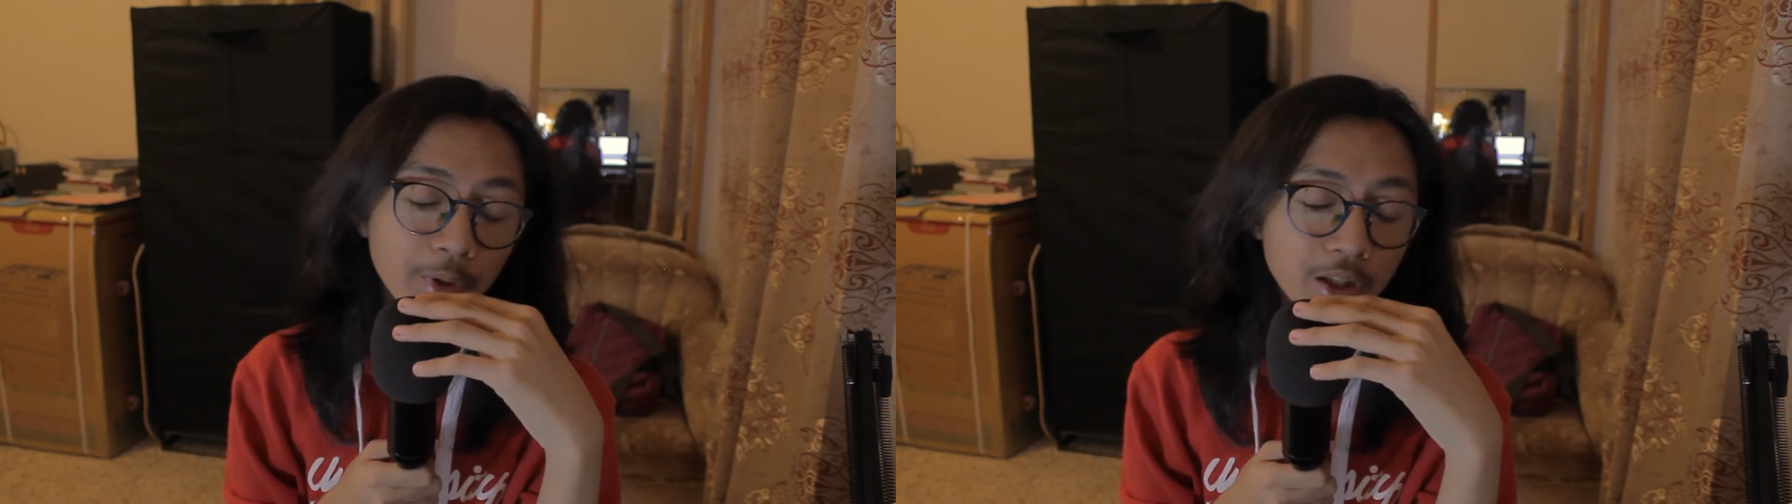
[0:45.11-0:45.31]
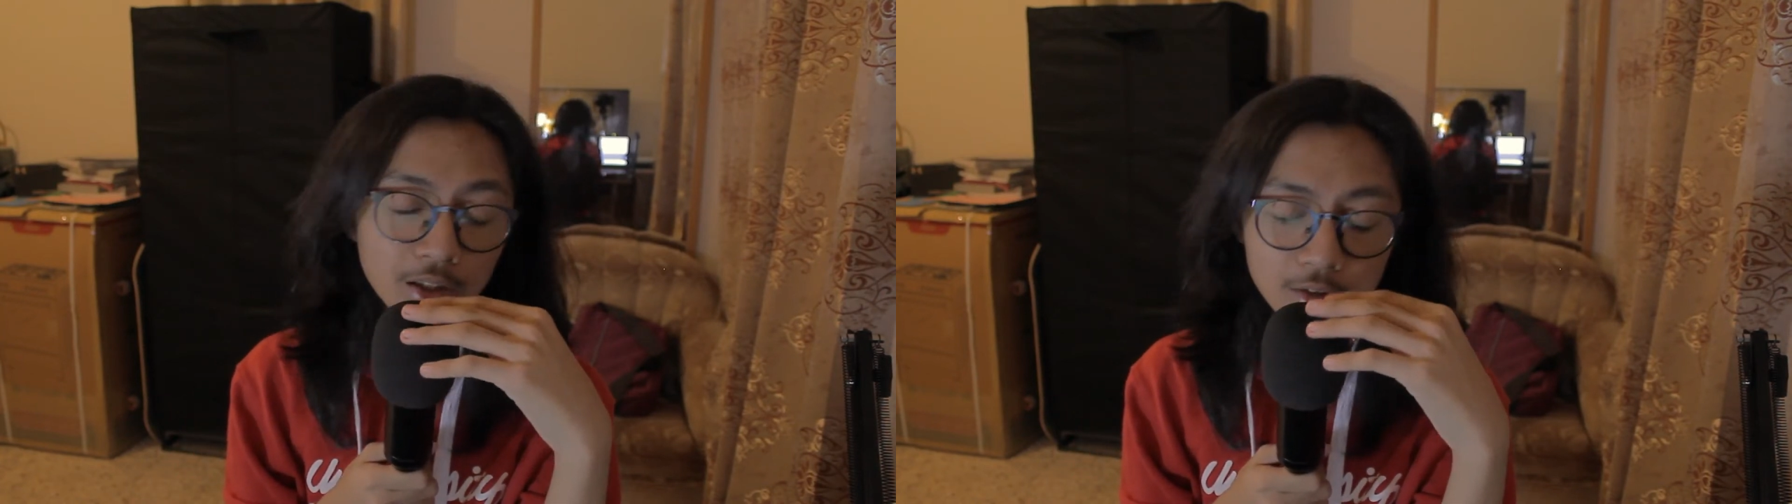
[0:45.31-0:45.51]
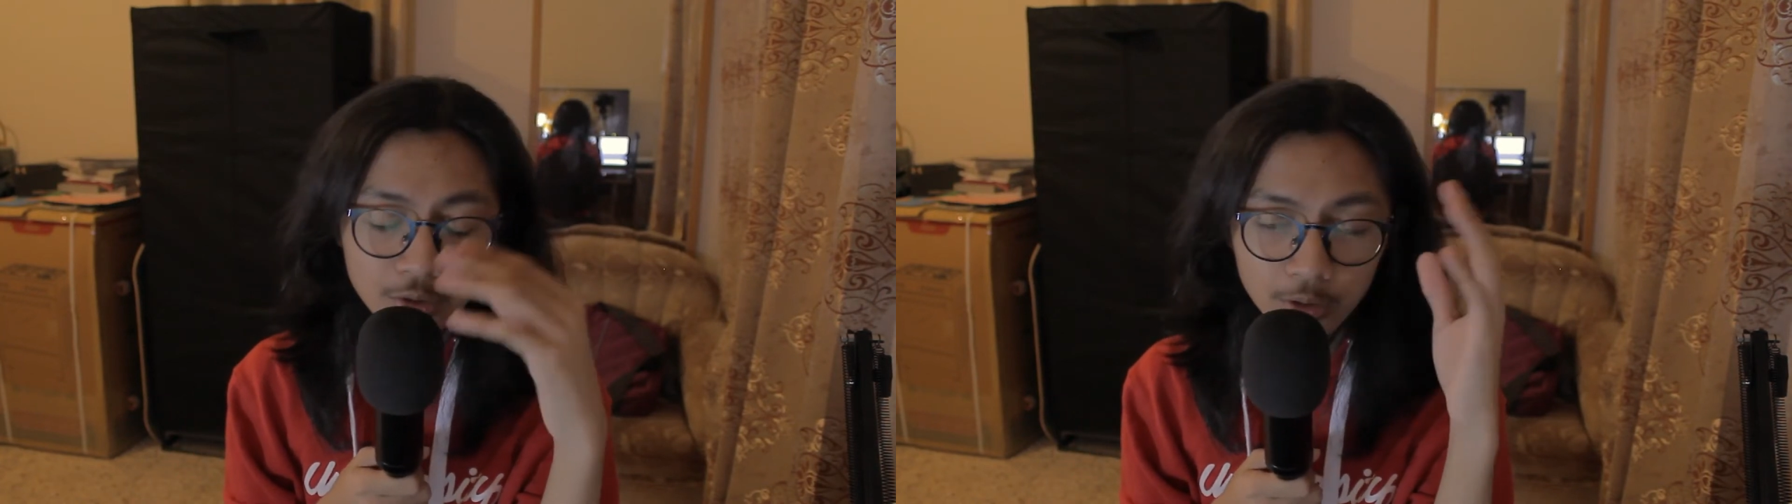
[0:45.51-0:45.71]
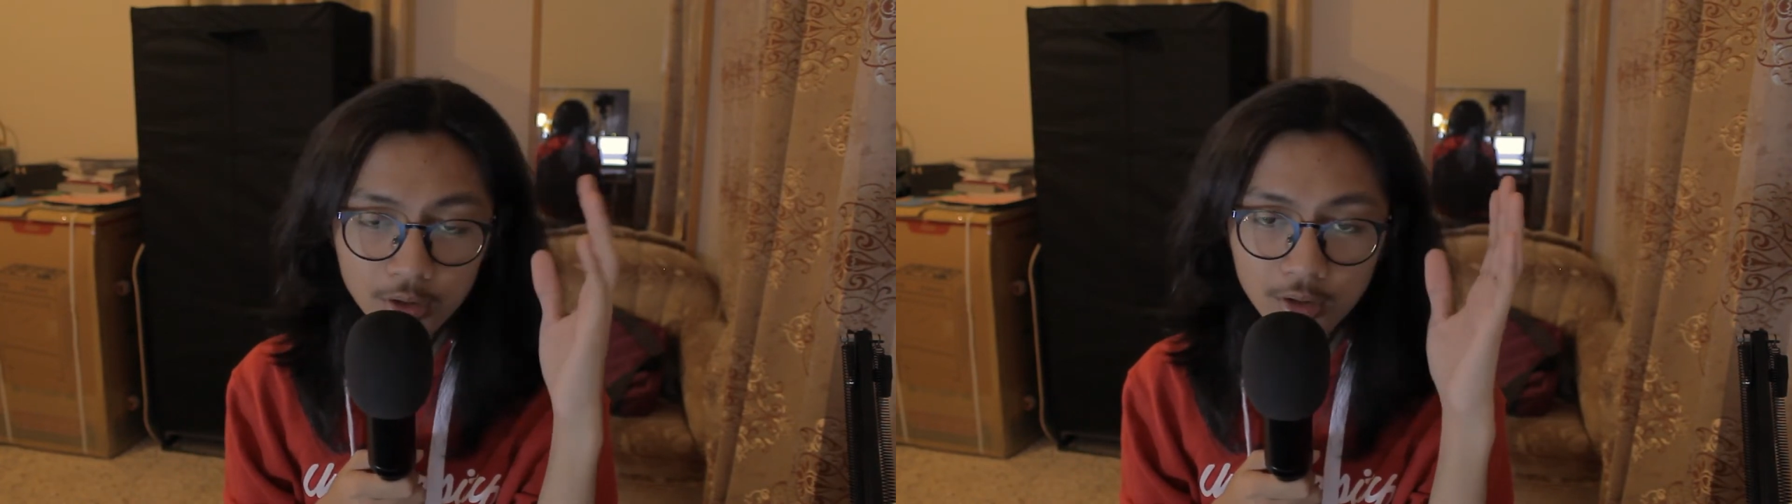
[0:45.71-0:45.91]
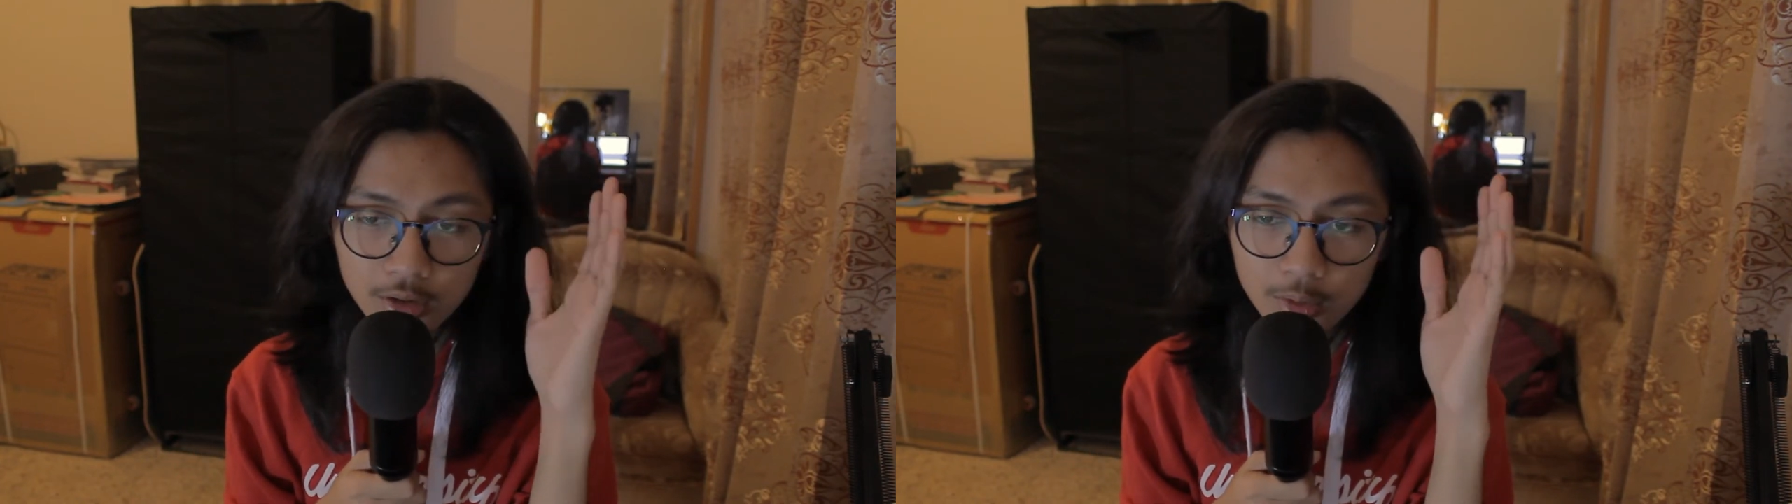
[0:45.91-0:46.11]
make it
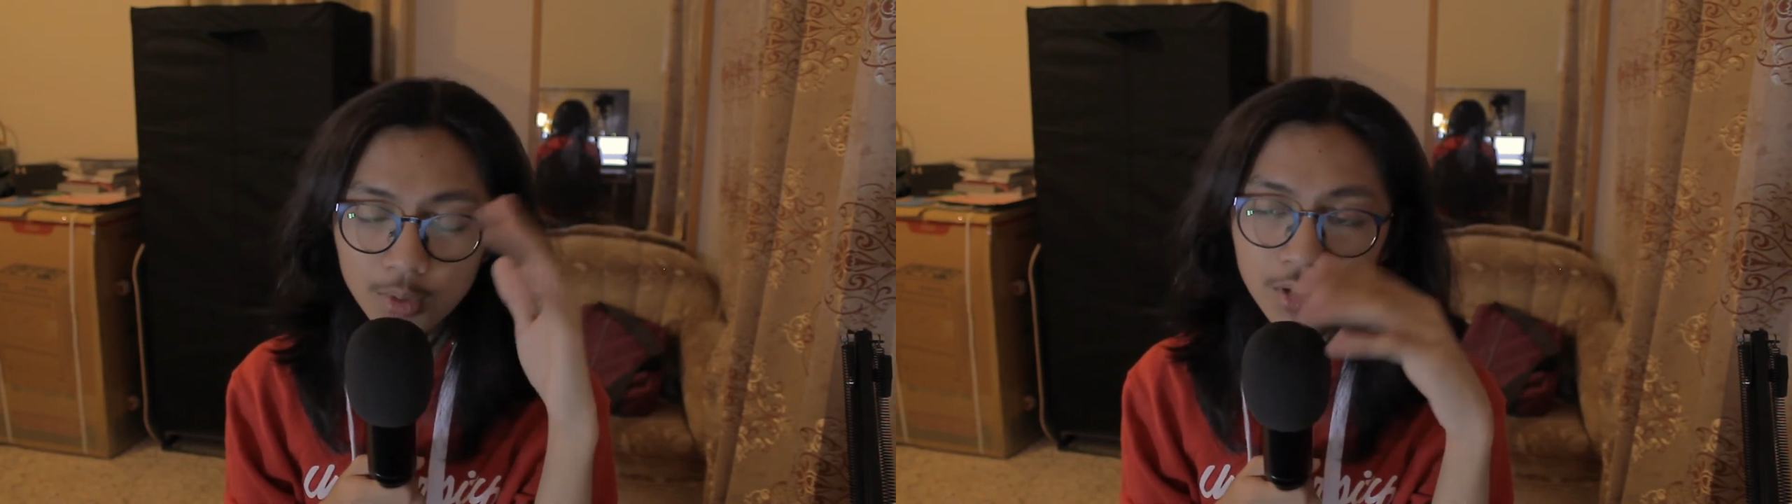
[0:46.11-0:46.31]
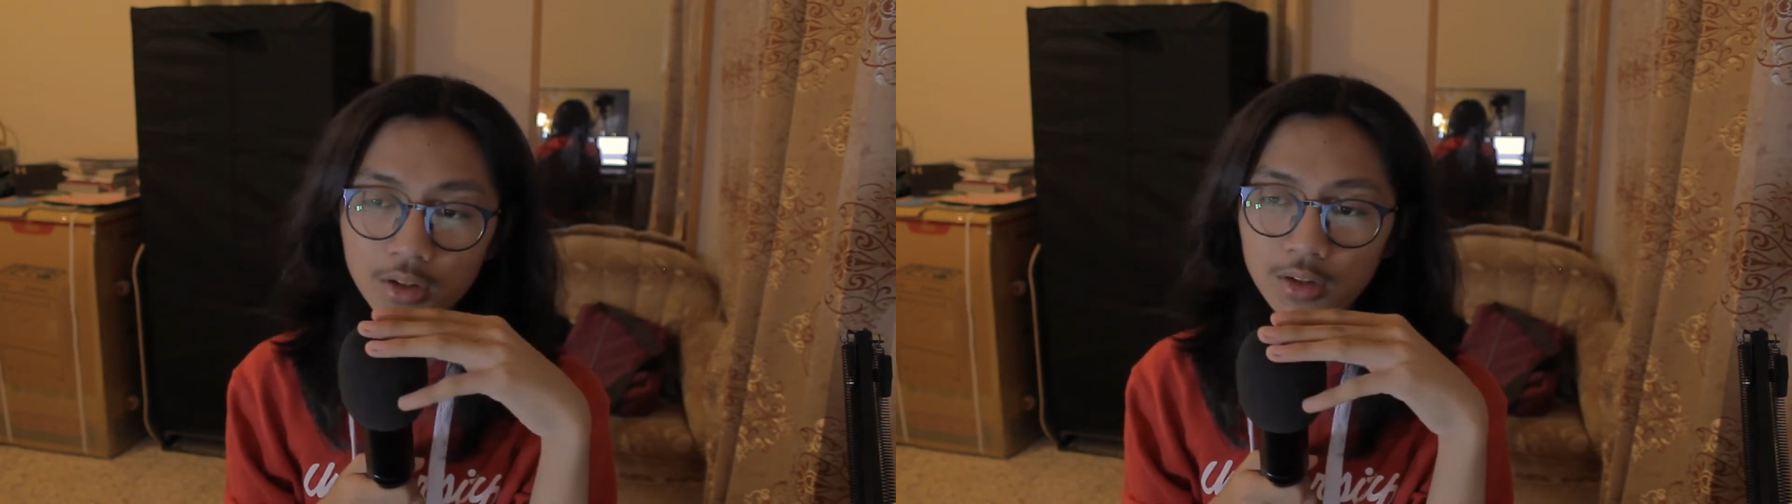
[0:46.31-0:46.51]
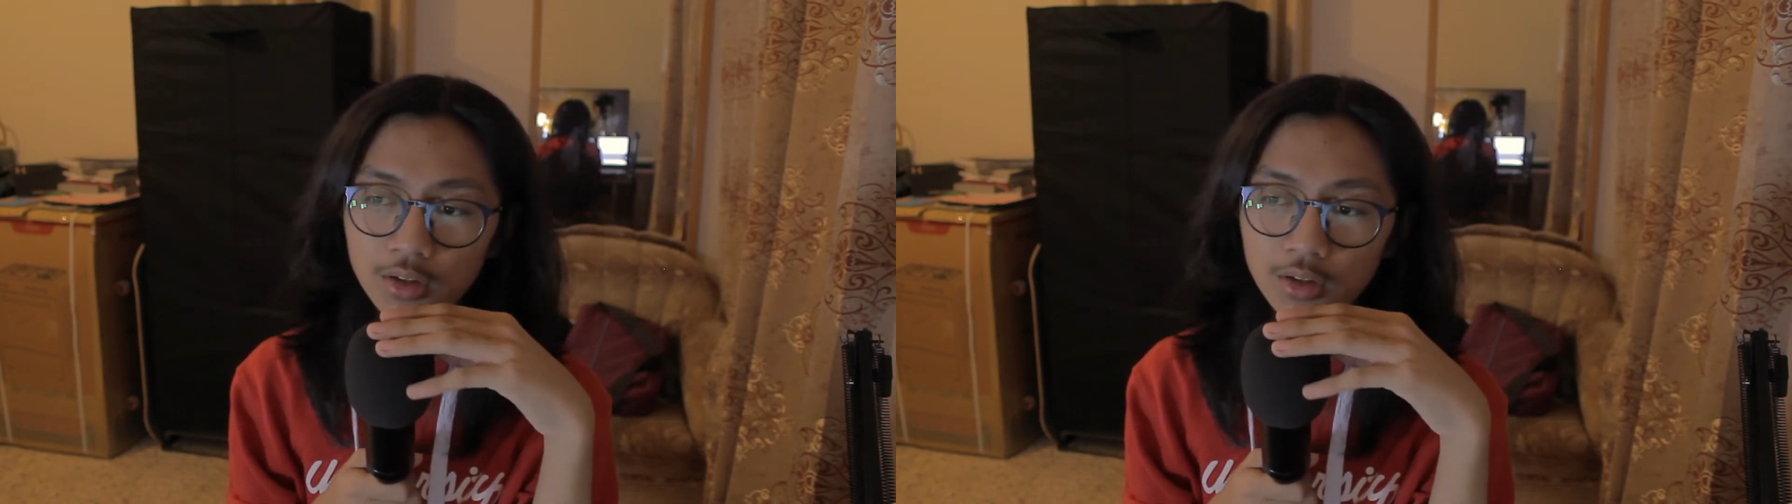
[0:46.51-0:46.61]
short and sweet,